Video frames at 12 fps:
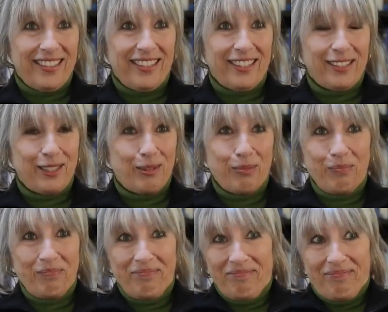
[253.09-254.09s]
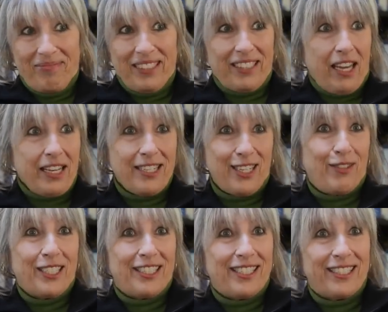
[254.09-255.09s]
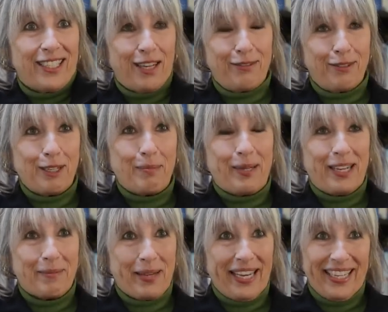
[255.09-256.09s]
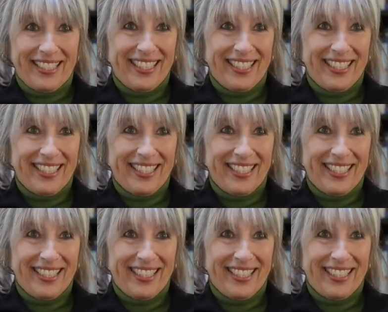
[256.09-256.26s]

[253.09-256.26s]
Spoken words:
this scientific discovery being made.